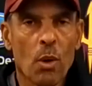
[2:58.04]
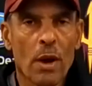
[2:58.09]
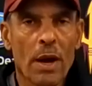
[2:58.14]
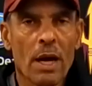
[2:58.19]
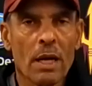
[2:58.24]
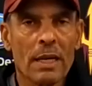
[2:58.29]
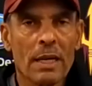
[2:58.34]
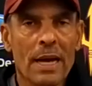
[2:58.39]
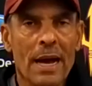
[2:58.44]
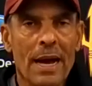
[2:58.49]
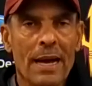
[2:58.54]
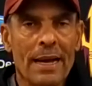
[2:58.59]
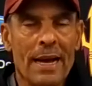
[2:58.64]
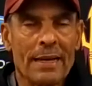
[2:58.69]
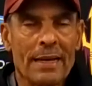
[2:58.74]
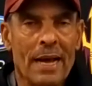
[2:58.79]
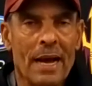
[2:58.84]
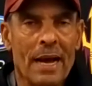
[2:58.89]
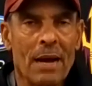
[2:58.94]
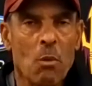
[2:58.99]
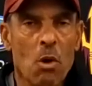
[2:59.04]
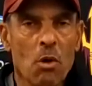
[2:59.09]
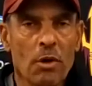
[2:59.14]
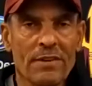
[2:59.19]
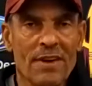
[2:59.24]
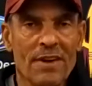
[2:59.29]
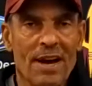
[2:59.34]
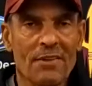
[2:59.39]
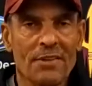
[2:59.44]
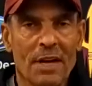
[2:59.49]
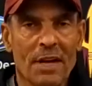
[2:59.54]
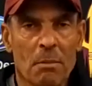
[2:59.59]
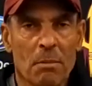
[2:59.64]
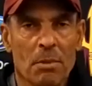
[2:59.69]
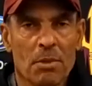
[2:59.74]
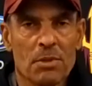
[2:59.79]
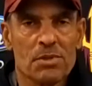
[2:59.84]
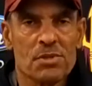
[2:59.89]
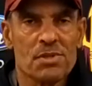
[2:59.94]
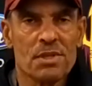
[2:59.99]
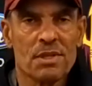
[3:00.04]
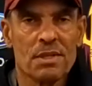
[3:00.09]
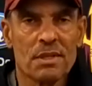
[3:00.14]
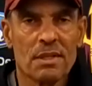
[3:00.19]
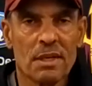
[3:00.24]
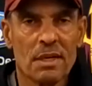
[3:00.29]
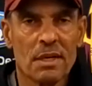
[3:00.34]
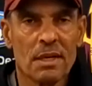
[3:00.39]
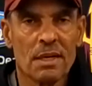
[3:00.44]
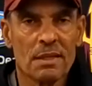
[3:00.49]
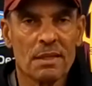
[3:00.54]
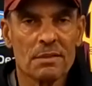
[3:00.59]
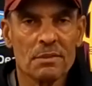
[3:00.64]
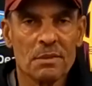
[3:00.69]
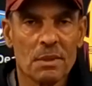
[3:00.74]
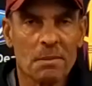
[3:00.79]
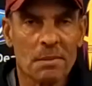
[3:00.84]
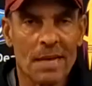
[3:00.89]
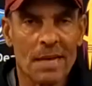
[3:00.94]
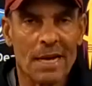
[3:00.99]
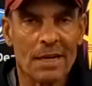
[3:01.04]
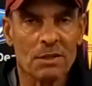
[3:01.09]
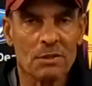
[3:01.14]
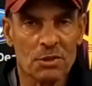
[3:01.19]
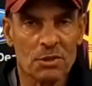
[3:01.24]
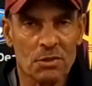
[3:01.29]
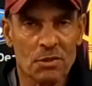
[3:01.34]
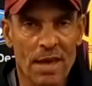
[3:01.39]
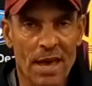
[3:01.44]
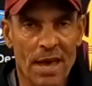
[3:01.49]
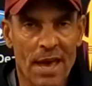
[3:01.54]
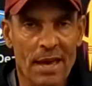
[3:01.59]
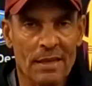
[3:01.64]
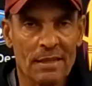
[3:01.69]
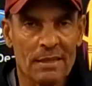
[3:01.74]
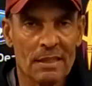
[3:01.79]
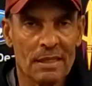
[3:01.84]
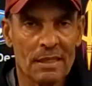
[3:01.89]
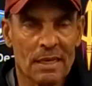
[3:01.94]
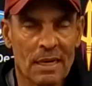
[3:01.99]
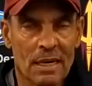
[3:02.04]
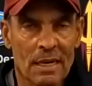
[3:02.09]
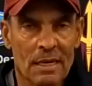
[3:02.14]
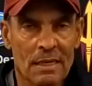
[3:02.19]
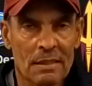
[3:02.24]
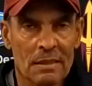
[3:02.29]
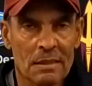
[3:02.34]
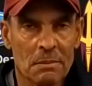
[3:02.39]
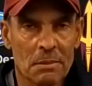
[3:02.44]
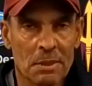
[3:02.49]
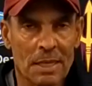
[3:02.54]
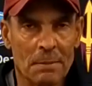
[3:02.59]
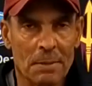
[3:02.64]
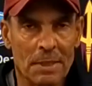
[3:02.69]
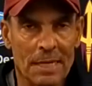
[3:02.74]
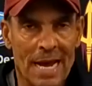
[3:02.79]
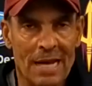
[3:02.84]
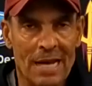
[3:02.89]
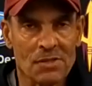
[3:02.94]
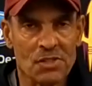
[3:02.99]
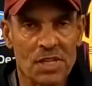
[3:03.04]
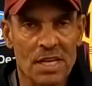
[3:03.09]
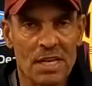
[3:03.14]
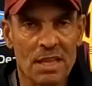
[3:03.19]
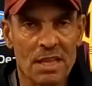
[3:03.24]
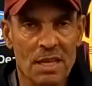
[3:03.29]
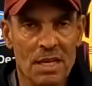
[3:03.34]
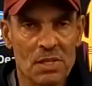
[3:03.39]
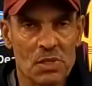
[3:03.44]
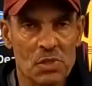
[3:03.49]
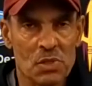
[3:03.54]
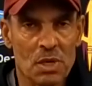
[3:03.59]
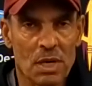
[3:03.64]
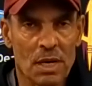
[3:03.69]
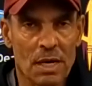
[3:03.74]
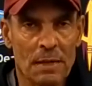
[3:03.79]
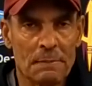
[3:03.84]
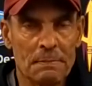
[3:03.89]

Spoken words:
Well, I won't give out numbers. Not going to do that. But I'll say this.